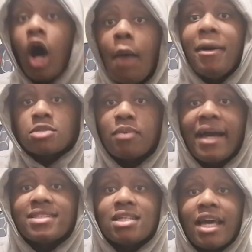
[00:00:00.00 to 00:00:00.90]
Our best
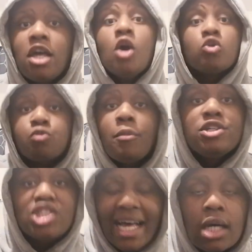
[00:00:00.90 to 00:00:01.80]
player today was
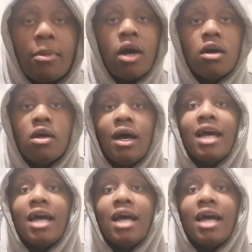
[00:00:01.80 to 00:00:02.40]
probably Chalobah.